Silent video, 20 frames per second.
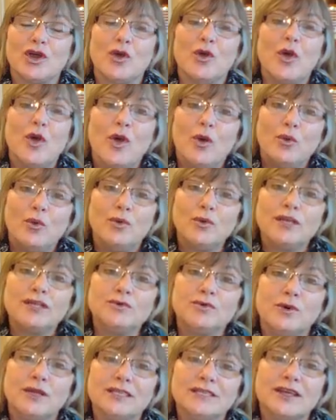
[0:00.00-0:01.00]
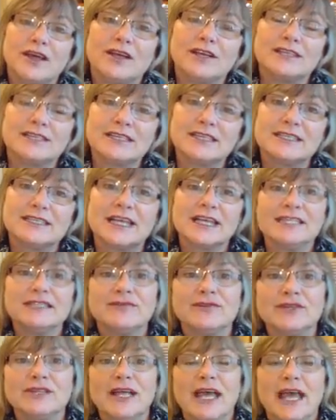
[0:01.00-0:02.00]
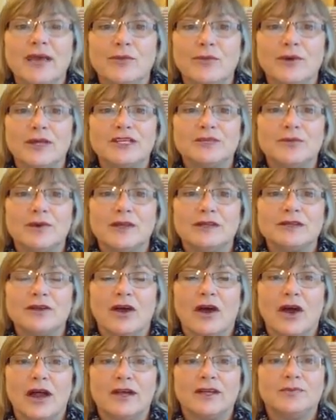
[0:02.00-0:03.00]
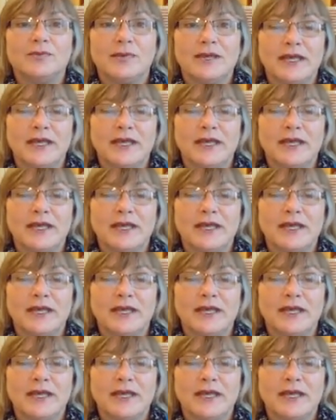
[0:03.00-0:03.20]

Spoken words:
show, which ones are successful and which ones aren't,